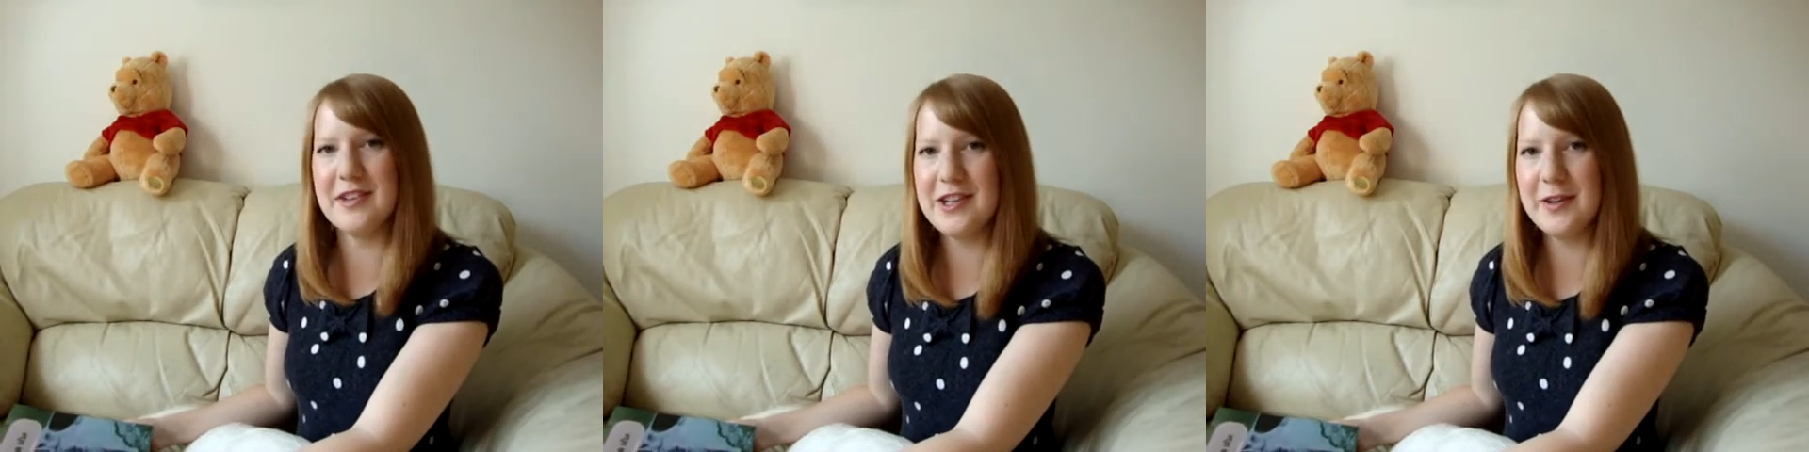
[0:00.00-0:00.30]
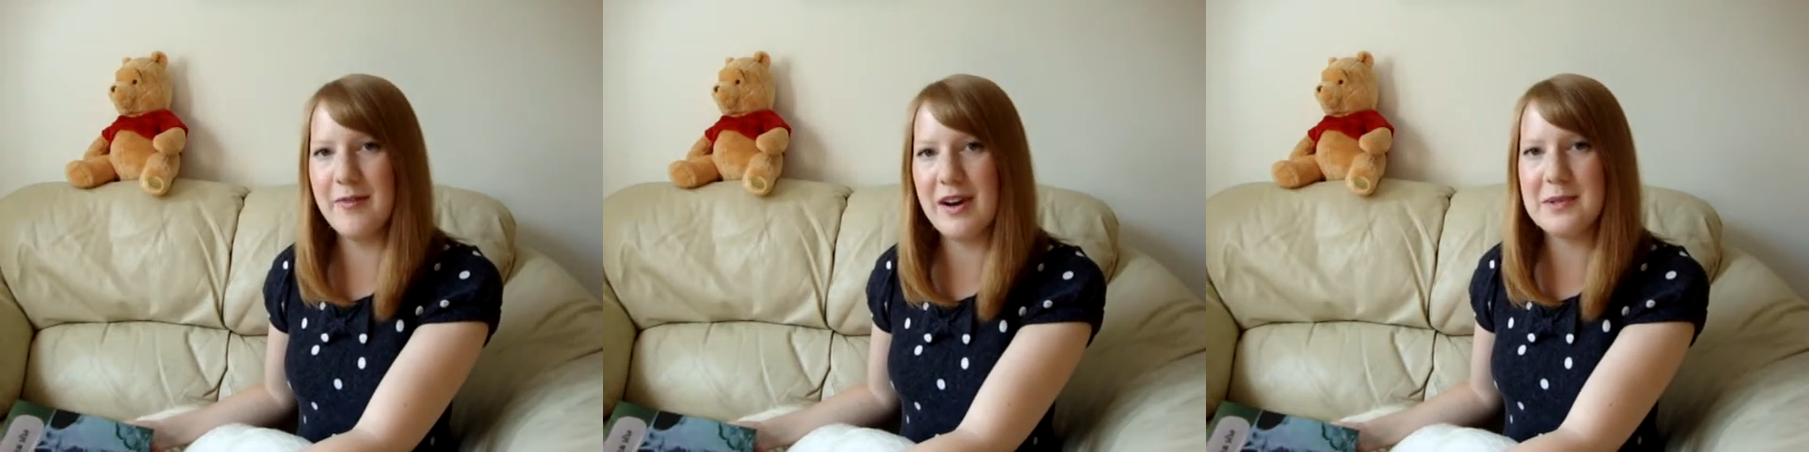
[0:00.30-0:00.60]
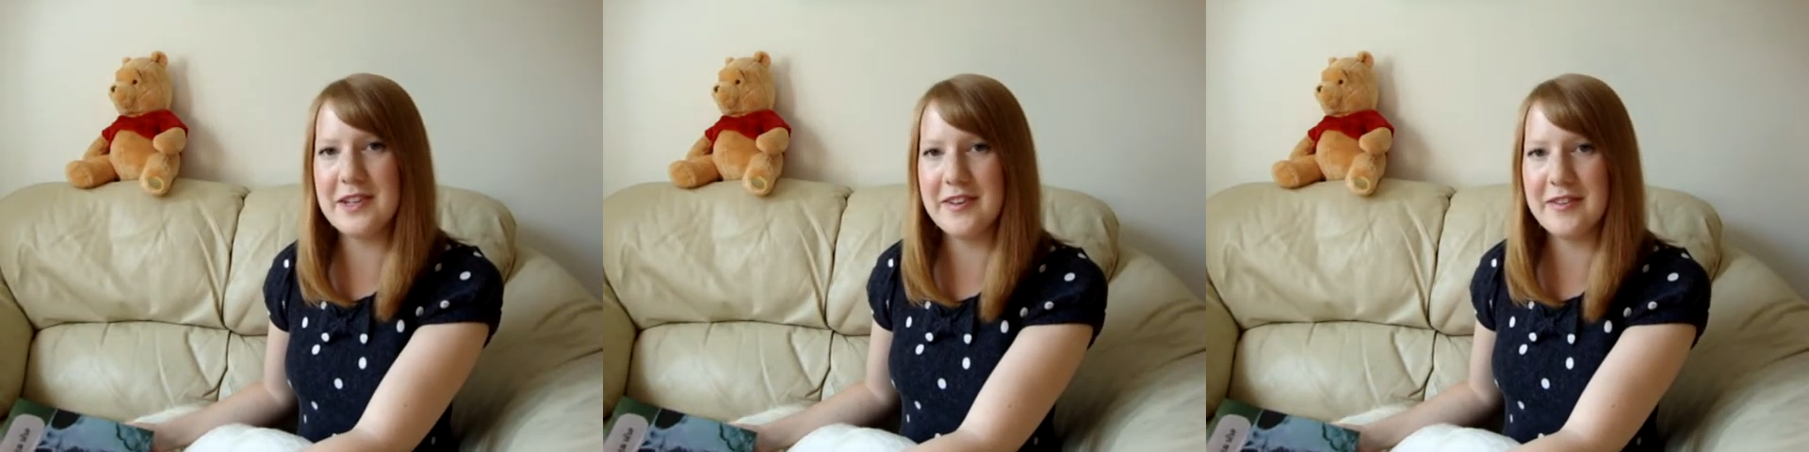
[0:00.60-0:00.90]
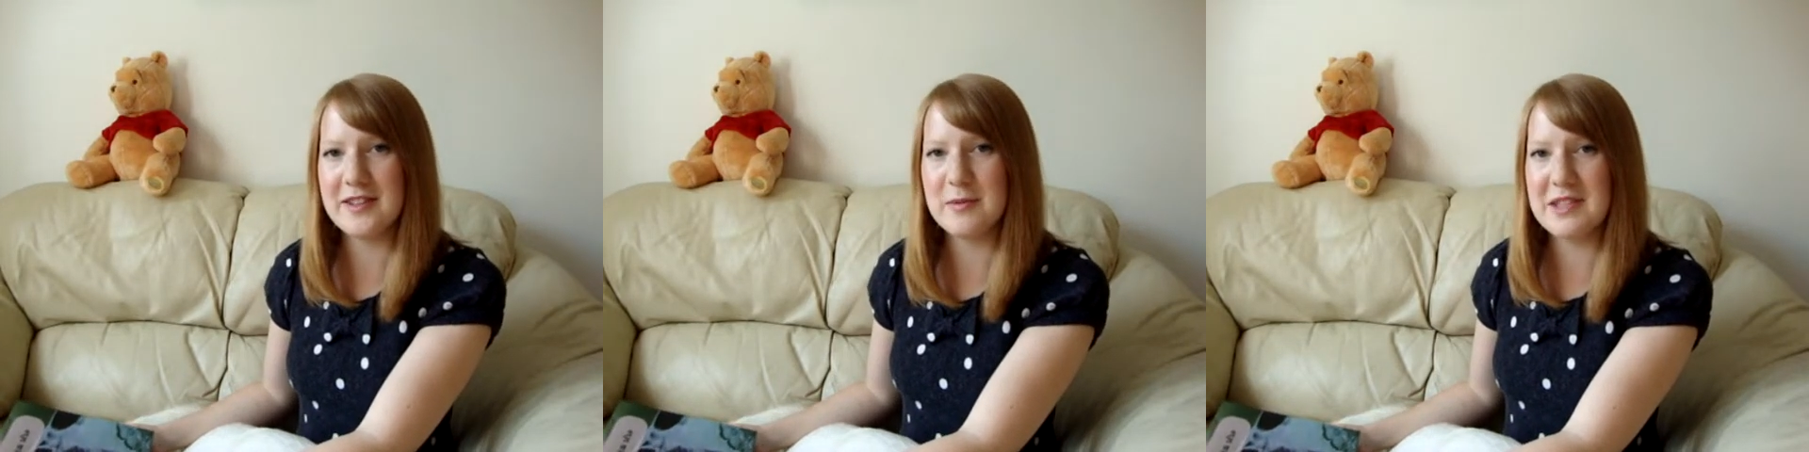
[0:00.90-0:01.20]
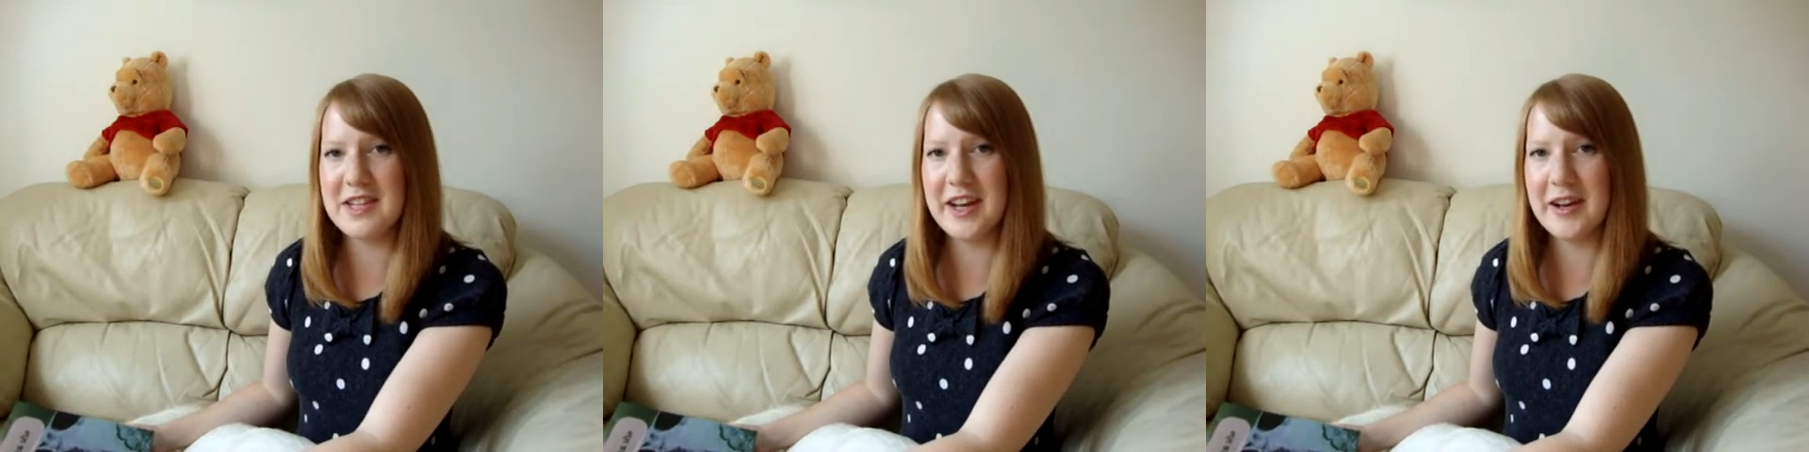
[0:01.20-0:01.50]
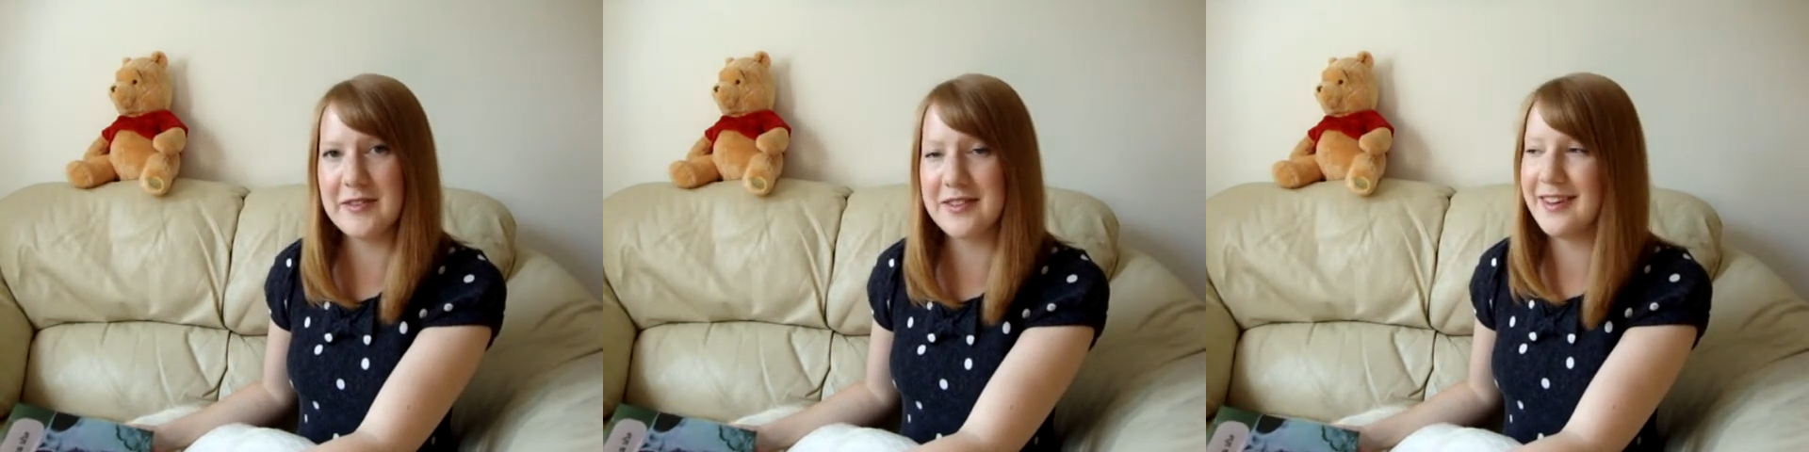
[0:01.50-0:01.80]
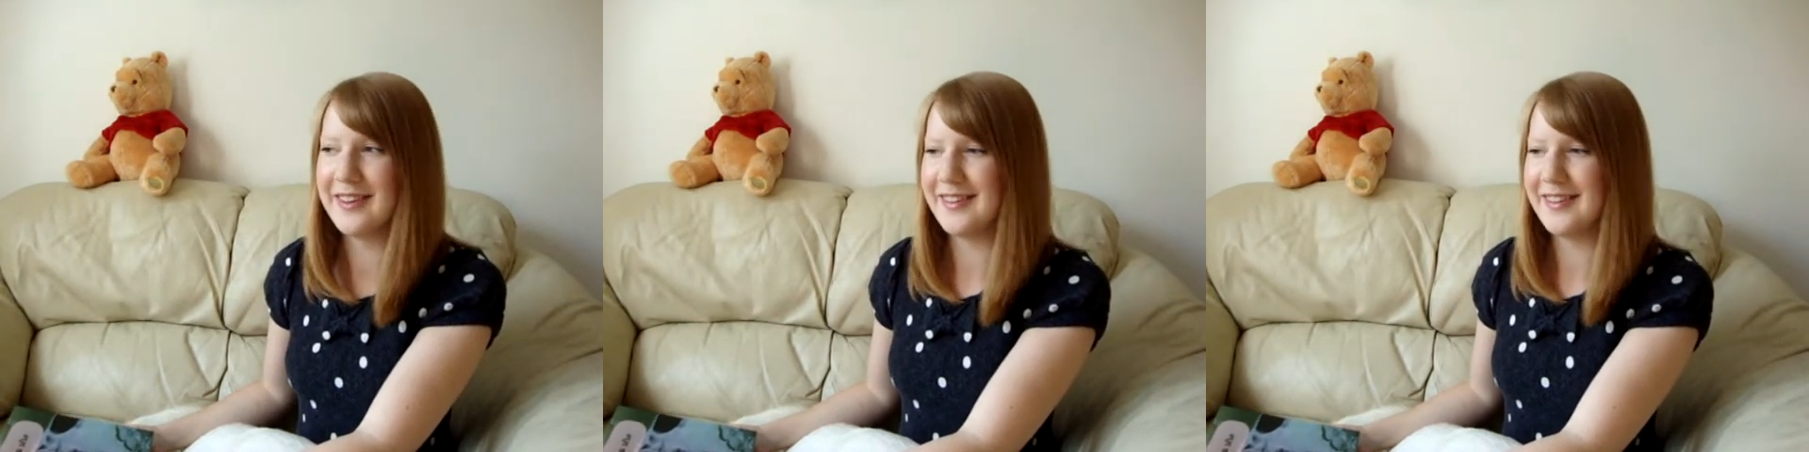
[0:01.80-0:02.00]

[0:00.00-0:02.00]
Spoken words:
and she unwraps it on Christmas Day and goes,